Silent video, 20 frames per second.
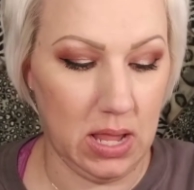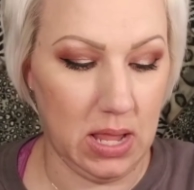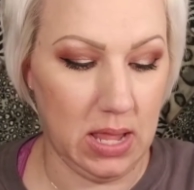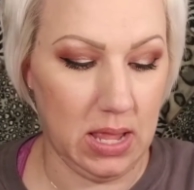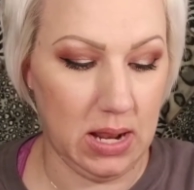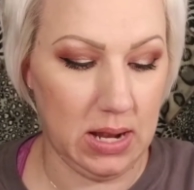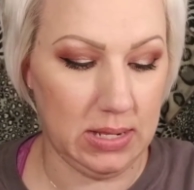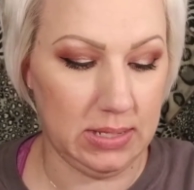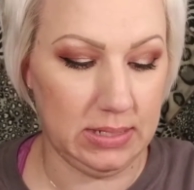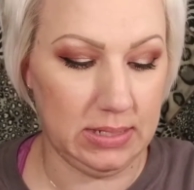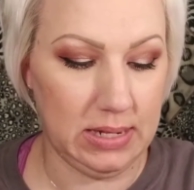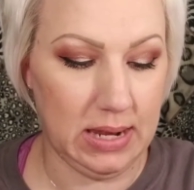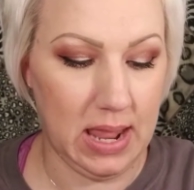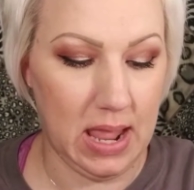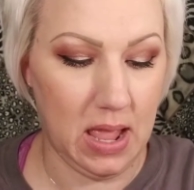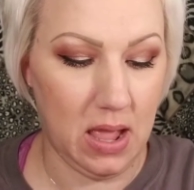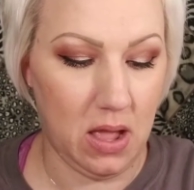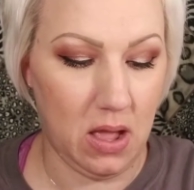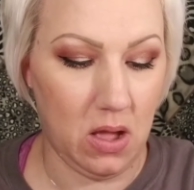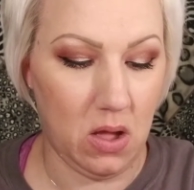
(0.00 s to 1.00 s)
It is
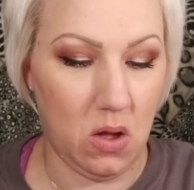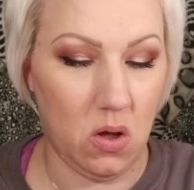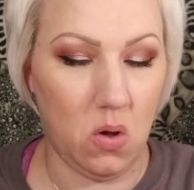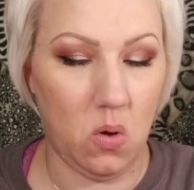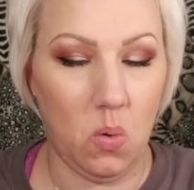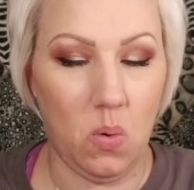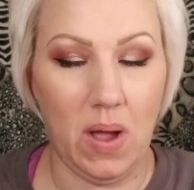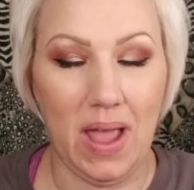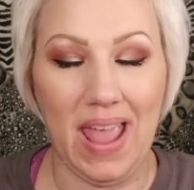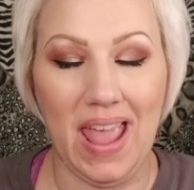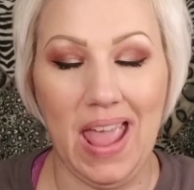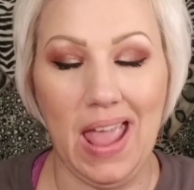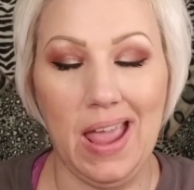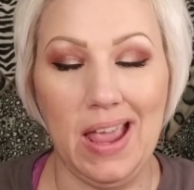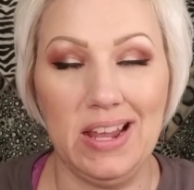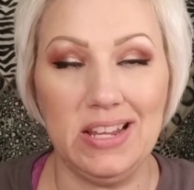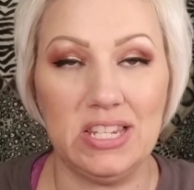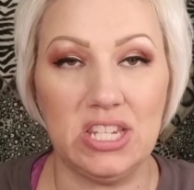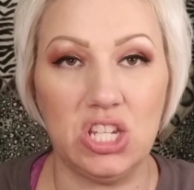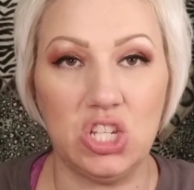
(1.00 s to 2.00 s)
now
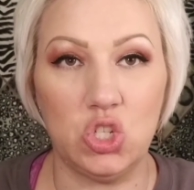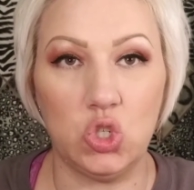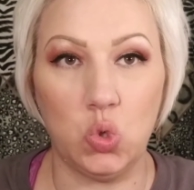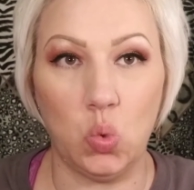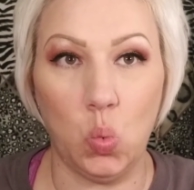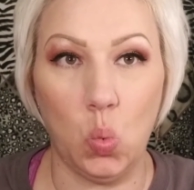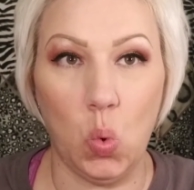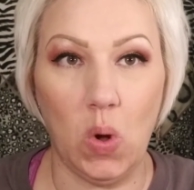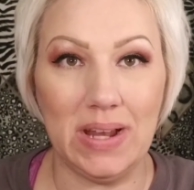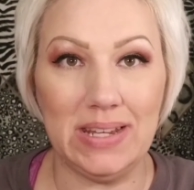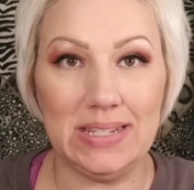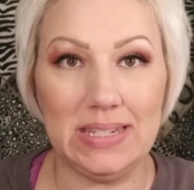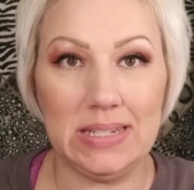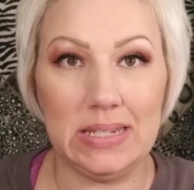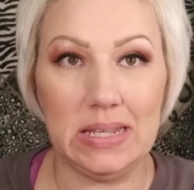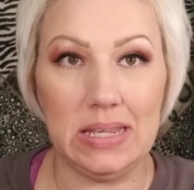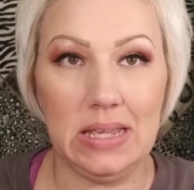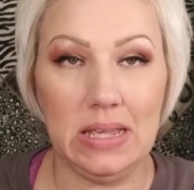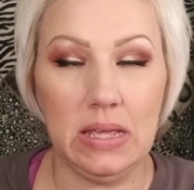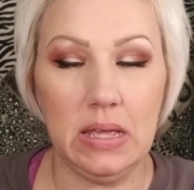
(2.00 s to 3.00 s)

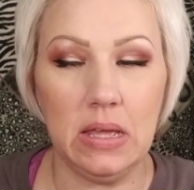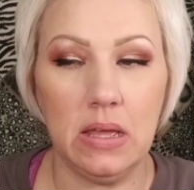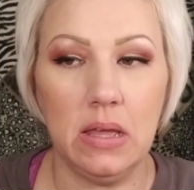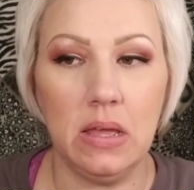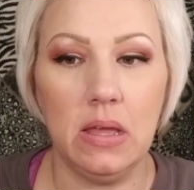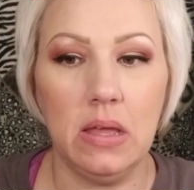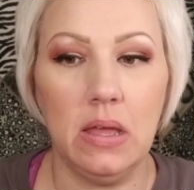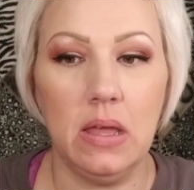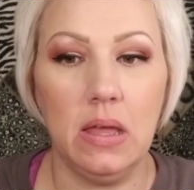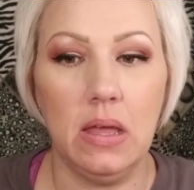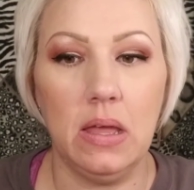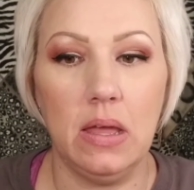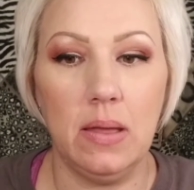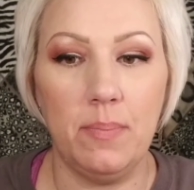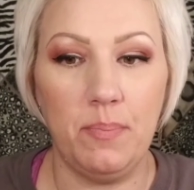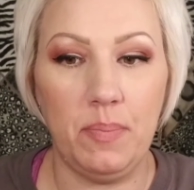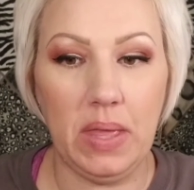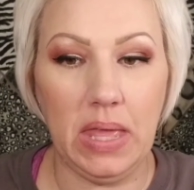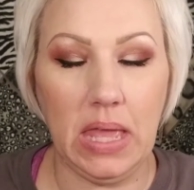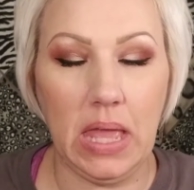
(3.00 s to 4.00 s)
8:20
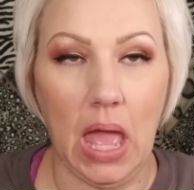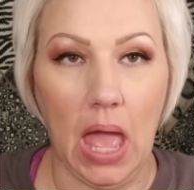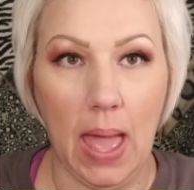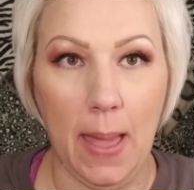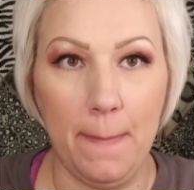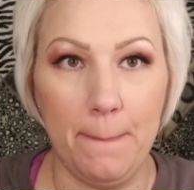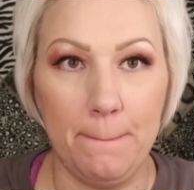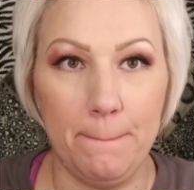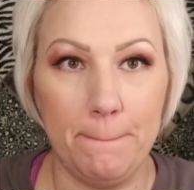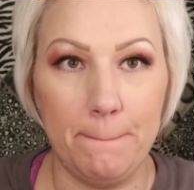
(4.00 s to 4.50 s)
p.m.